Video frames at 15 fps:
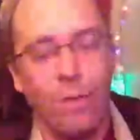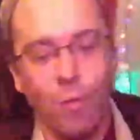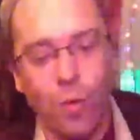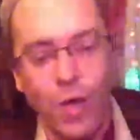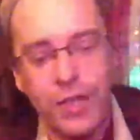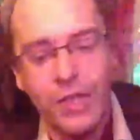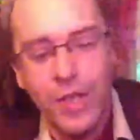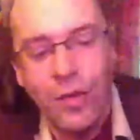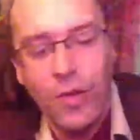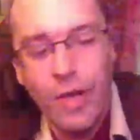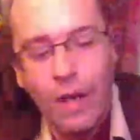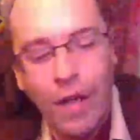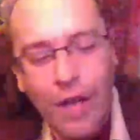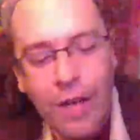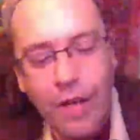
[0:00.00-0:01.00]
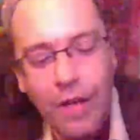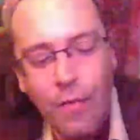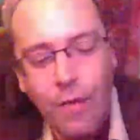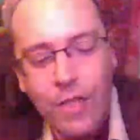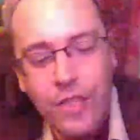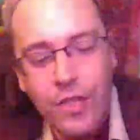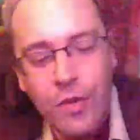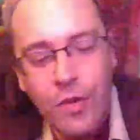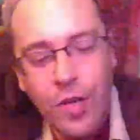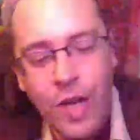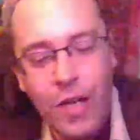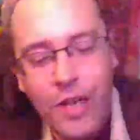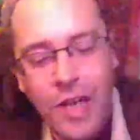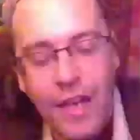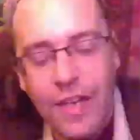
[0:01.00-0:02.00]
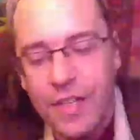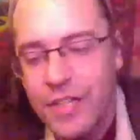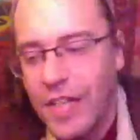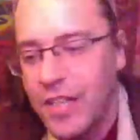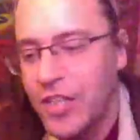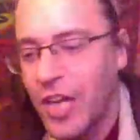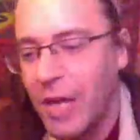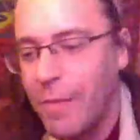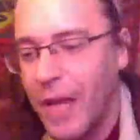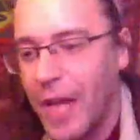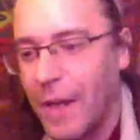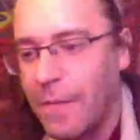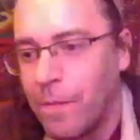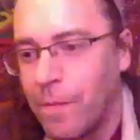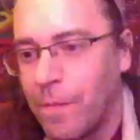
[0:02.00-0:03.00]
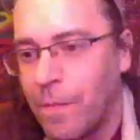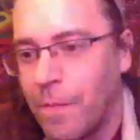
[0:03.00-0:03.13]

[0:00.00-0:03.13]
What's going on? What's going on down in TJ, man?